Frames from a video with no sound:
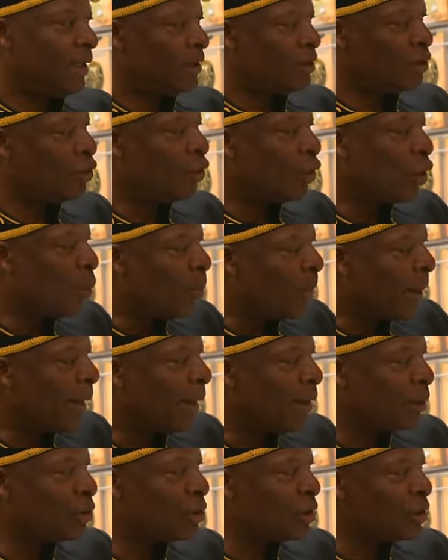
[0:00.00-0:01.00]
It's not
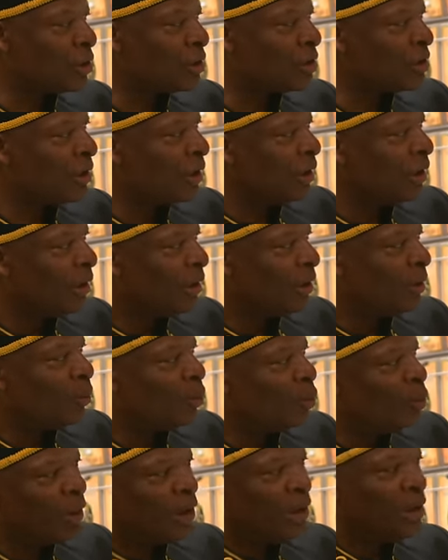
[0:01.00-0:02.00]
about just
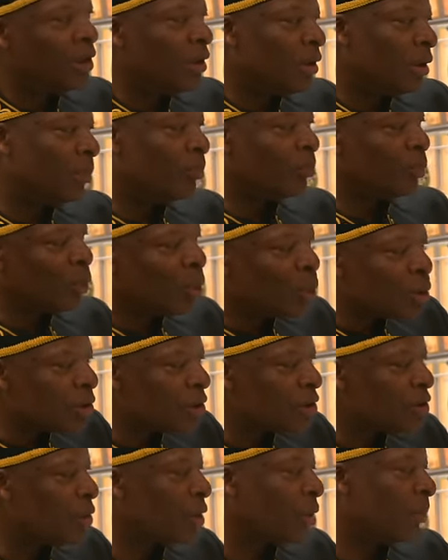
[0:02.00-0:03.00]
reading the books.
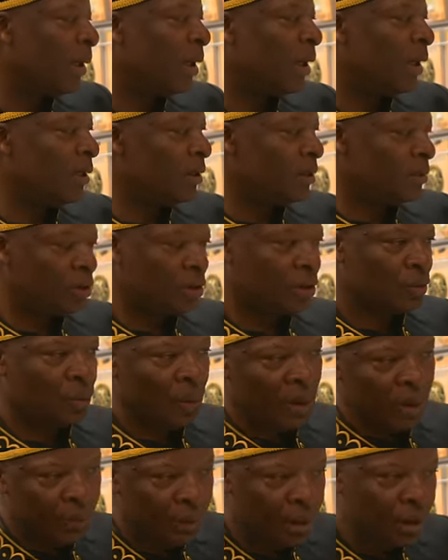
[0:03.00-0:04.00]
It's not about just
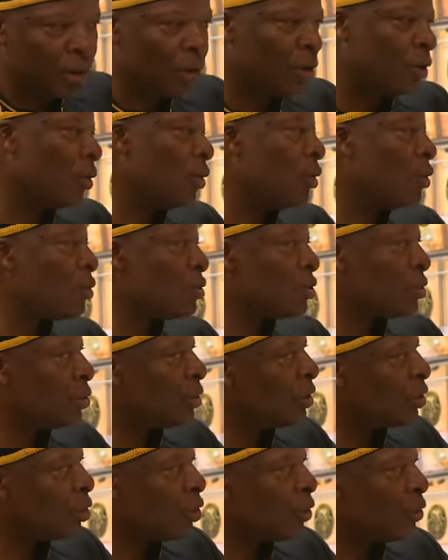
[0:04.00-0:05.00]
wearing the clothes or
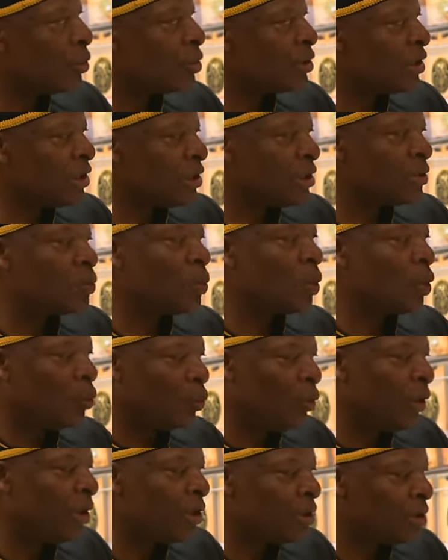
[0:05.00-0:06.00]
the oils. This is what
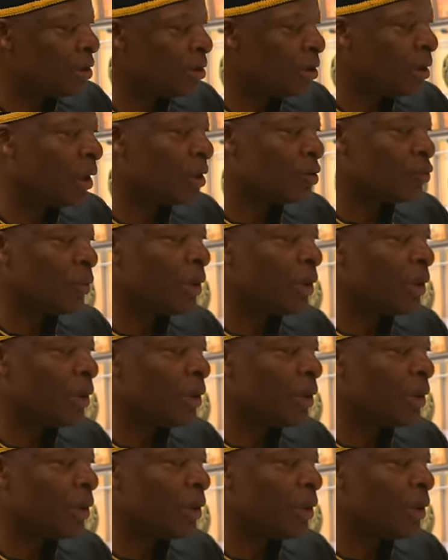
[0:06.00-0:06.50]
religion does.